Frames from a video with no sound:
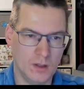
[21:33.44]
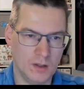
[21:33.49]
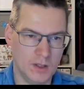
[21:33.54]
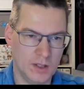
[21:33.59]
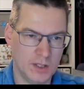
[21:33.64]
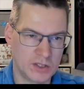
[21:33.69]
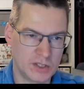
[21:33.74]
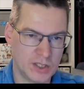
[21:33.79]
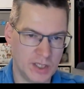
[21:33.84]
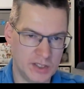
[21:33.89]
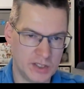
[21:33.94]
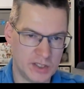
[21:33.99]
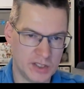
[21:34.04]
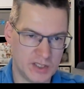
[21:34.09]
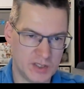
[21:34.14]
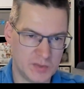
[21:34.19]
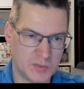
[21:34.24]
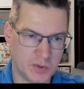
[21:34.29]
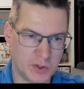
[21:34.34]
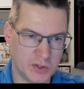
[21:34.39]
Changing
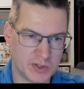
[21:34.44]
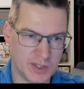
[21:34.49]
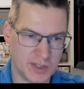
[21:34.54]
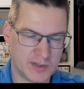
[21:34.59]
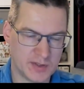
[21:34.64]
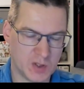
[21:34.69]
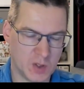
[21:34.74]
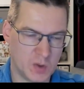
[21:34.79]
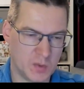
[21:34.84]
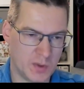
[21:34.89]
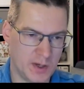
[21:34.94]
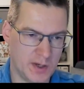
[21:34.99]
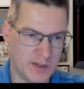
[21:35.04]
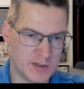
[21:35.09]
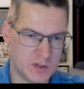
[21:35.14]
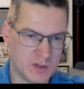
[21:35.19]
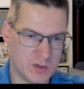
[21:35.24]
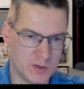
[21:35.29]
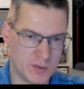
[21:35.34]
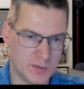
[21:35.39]
these projects
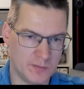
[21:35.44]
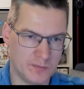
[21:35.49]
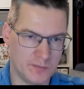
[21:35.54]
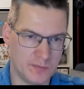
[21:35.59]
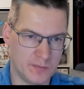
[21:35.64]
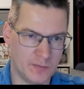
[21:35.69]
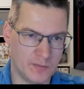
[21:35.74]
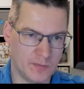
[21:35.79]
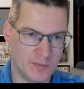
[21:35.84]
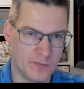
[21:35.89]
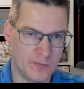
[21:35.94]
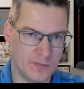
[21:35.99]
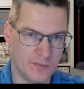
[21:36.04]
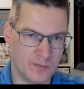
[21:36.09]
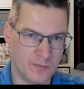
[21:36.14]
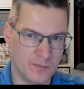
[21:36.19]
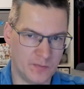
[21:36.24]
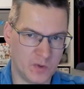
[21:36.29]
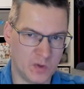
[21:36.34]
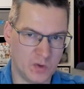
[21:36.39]
requires you
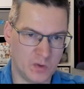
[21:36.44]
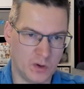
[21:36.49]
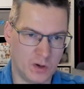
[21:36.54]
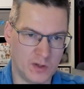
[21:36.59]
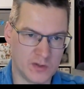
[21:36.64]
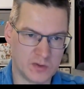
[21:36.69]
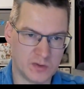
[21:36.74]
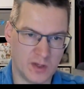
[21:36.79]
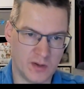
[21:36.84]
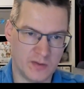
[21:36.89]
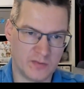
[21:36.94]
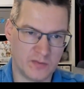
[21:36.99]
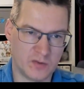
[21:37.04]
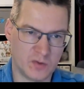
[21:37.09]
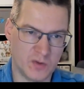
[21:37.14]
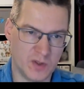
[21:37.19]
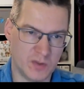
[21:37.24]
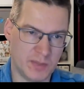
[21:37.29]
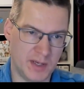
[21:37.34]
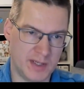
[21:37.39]
to also have
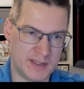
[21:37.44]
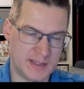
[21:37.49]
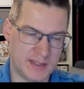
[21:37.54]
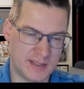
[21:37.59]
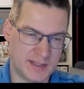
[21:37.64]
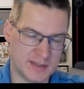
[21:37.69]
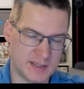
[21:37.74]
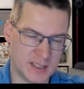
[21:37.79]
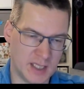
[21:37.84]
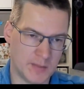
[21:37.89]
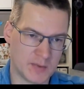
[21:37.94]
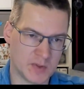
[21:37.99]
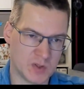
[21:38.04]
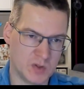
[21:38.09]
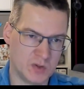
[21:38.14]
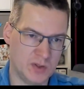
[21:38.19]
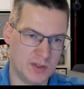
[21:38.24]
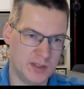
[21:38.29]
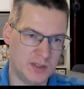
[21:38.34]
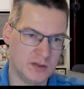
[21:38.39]
3 basic steps.
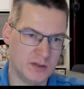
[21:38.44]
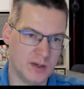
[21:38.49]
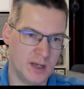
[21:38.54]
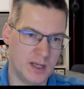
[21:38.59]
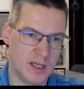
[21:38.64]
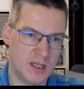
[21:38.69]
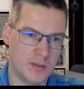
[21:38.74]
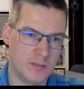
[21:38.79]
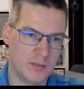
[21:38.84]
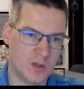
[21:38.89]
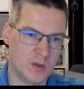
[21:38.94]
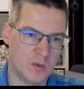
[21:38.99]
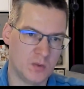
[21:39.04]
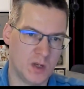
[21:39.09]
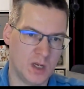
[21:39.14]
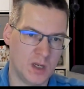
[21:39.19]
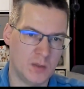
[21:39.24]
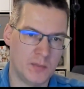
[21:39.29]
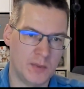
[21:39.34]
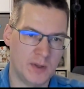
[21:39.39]
You need your AM
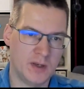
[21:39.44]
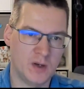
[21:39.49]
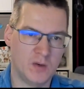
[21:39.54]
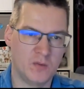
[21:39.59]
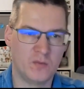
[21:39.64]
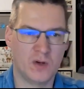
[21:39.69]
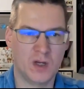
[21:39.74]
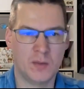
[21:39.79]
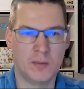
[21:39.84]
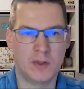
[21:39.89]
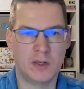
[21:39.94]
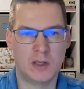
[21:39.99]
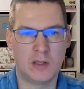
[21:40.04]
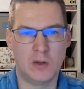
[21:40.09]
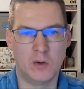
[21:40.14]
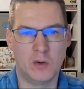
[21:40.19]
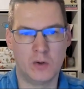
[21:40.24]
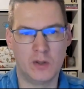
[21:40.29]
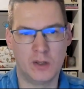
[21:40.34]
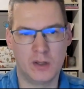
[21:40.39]
development environment
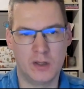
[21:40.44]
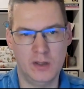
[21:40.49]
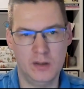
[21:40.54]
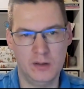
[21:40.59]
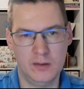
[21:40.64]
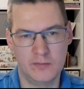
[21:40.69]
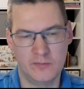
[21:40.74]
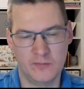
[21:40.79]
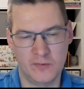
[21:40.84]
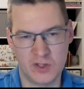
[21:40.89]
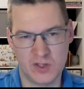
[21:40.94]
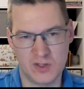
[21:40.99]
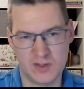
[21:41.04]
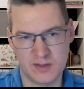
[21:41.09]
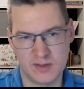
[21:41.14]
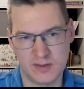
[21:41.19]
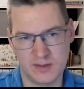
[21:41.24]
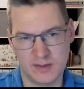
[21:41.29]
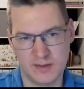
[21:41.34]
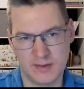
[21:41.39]
locally, which
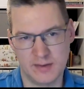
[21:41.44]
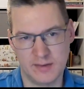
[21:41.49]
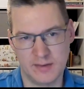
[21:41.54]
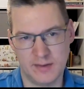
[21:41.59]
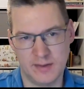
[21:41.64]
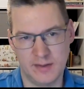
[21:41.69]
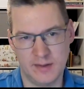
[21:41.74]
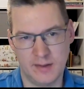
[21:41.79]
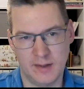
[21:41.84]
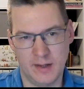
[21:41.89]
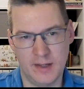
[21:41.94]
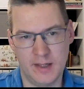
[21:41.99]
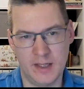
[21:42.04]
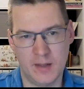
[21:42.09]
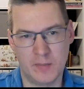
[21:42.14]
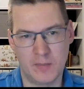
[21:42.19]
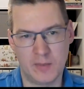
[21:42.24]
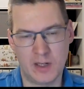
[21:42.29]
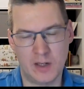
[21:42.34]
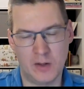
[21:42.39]
is the
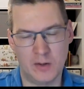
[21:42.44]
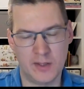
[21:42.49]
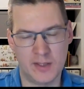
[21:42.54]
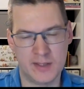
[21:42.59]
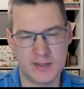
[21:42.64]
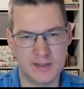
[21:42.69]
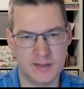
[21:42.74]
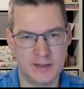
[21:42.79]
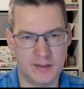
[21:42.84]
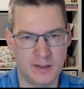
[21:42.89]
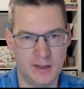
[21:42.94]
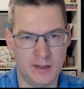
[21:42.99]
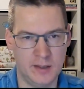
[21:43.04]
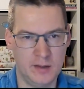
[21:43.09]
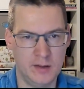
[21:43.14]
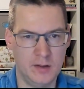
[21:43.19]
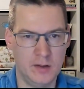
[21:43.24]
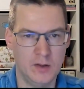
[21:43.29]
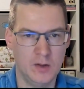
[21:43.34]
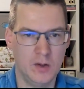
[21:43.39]
AM Cloud
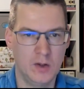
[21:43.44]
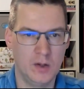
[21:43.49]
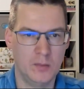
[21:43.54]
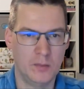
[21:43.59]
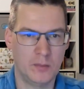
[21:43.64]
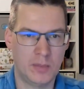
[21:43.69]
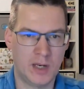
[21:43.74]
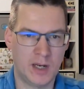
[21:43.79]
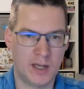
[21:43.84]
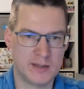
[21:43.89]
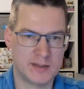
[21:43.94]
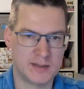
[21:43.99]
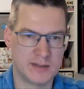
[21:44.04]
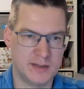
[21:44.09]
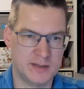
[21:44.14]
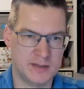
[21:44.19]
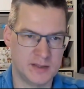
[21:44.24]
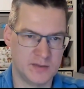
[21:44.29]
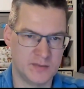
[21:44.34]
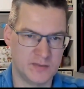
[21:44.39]
SDK, plus the
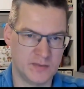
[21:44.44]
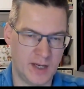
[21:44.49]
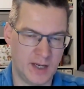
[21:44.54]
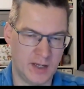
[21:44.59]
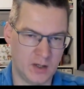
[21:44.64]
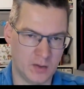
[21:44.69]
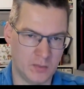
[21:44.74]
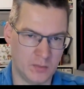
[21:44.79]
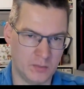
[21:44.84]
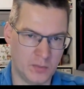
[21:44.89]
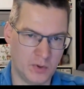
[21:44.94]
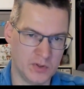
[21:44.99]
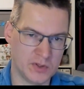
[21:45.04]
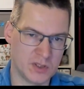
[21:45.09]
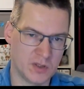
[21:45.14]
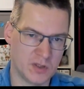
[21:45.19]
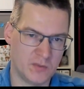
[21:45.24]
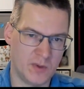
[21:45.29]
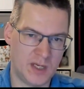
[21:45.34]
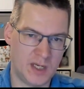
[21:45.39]
SIF add-on. Both
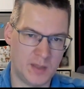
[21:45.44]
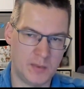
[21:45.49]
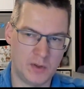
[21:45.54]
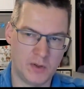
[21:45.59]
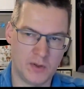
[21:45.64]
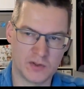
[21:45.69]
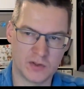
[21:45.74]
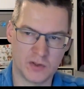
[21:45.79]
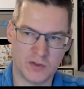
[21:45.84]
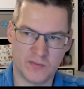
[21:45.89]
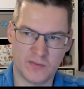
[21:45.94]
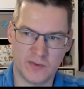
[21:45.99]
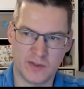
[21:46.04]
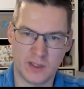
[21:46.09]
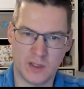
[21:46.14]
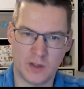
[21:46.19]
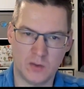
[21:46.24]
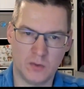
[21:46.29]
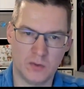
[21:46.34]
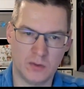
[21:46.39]
are available on software
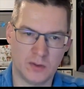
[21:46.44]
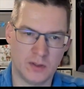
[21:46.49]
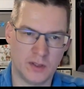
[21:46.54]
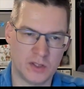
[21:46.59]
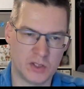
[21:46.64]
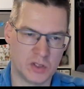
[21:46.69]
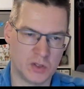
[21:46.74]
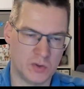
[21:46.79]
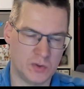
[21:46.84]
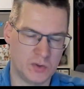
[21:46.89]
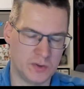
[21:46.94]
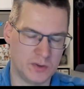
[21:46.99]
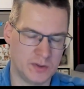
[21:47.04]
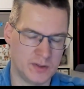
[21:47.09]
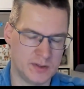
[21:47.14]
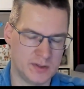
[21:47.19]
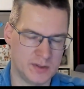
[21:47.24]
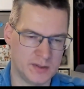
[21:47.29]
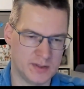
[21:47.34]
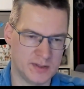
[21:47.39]
download, and I show you
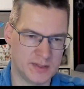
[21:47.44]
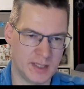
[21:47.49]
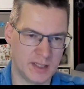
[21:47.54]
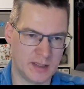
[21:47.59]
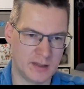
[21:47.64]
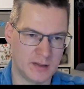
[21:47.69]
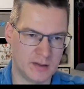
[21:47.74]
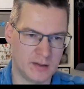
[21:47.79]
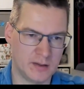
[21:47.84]
this in a second.